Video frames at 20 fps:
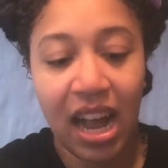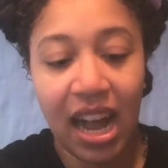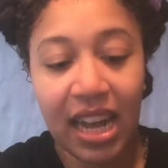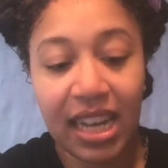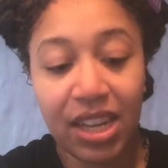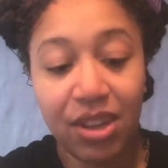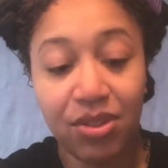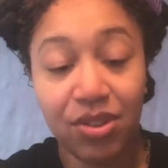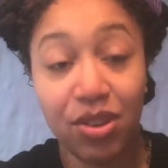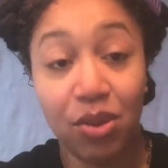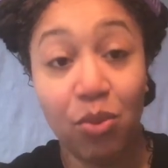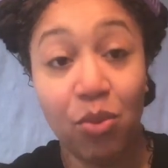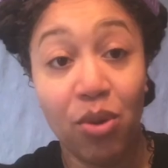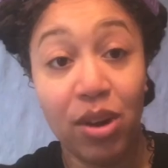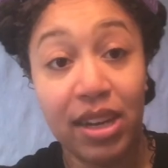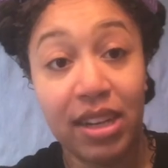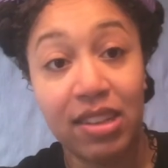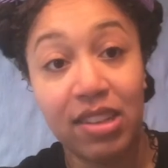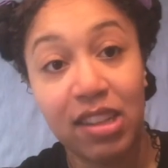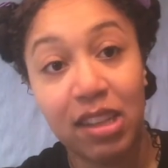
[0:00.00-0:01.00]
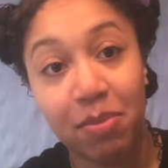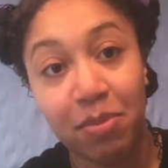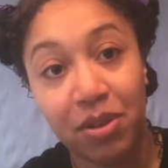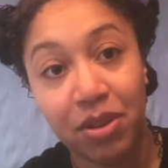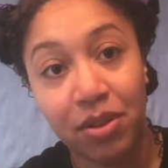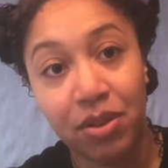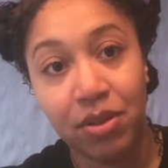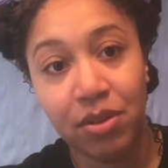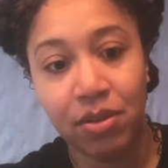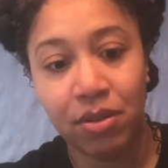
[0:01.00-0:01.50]
I use a wooden
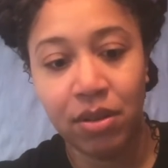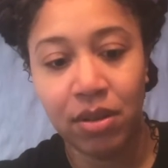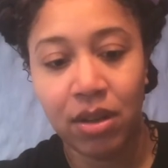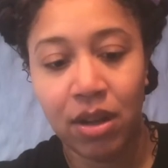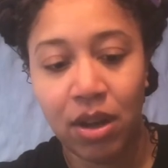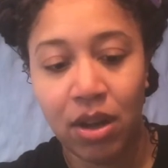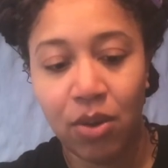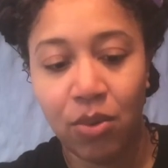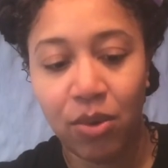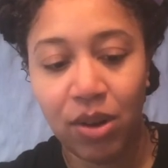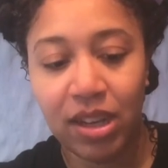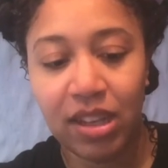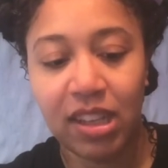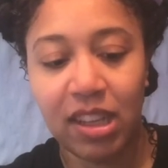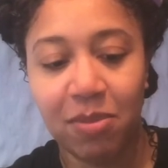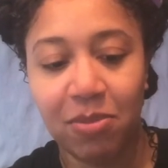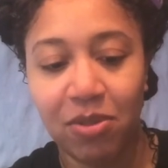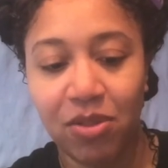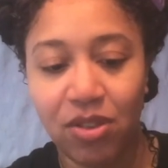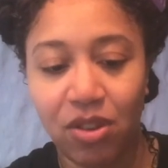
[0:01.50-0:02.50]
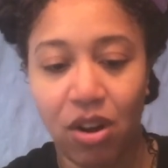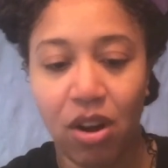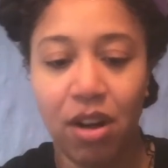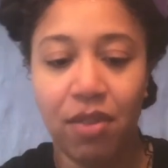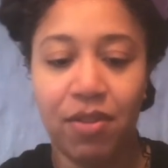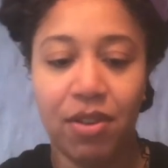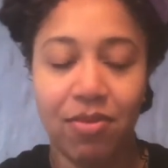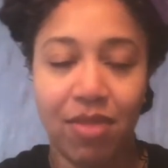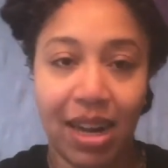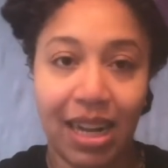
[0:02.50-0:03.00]
spoon. Wooden spoons are
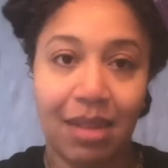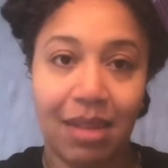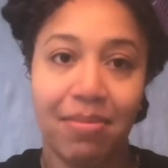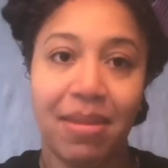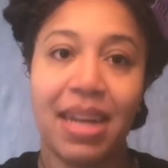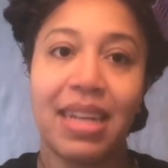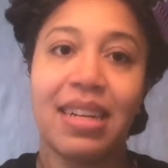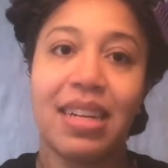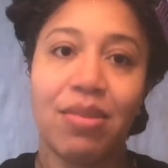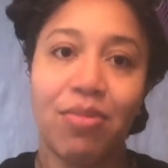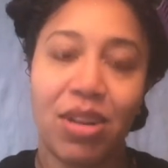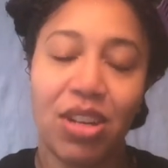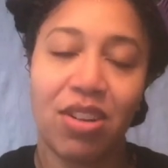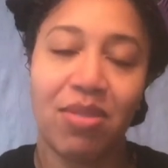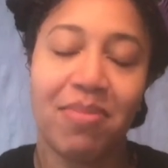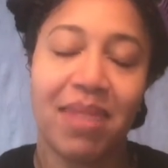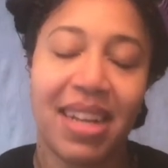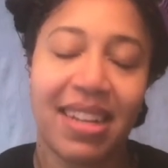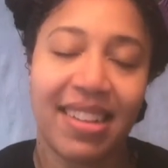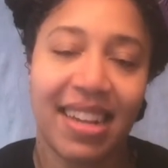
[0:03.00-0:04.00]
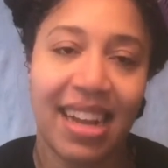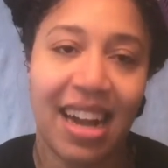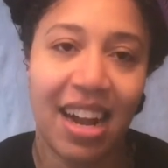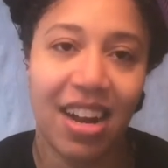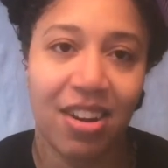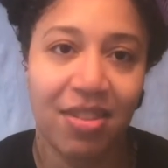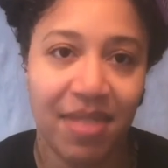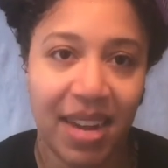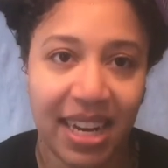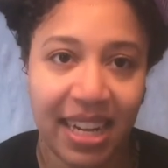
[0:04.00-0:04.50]
often recommended when you're mixing
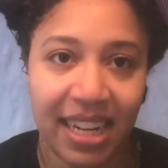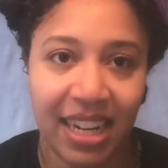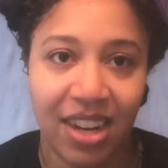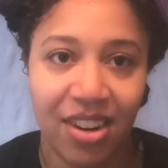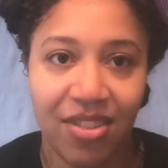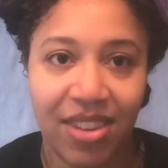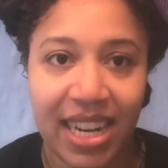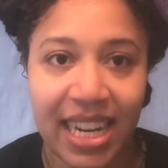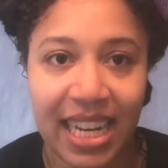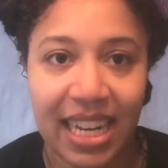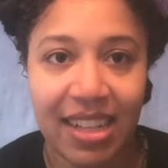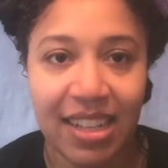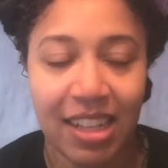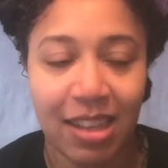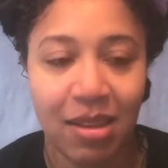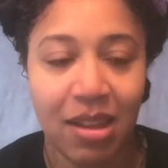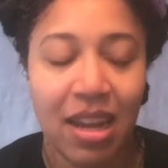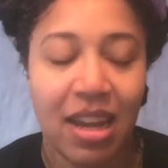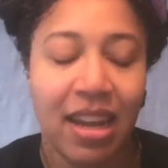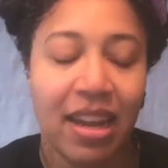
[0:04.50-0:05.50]
Ayurvedic ingredients.